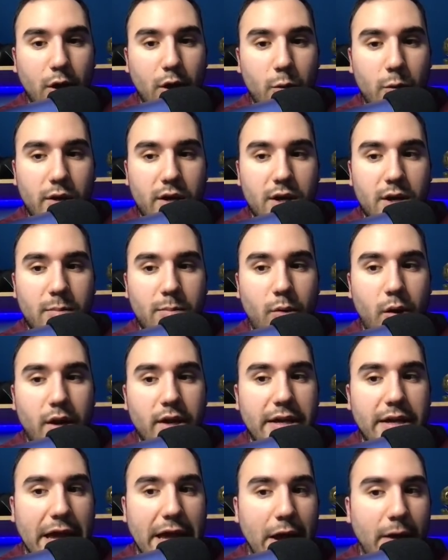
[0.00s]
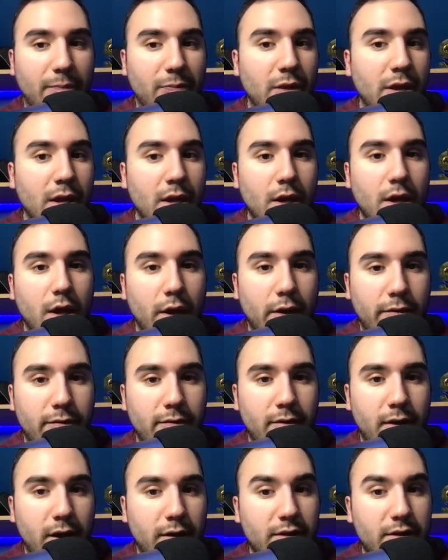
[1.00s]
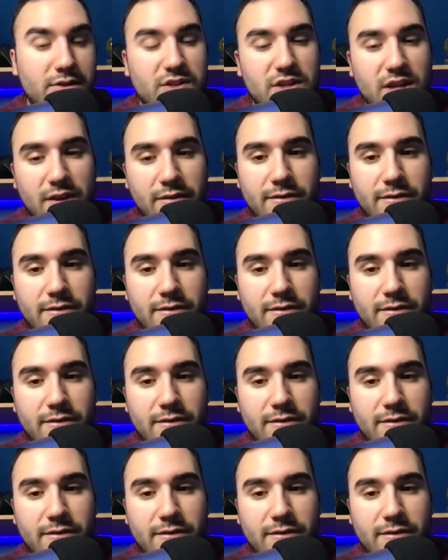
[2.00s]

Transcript: Are we going to break out of, let's say,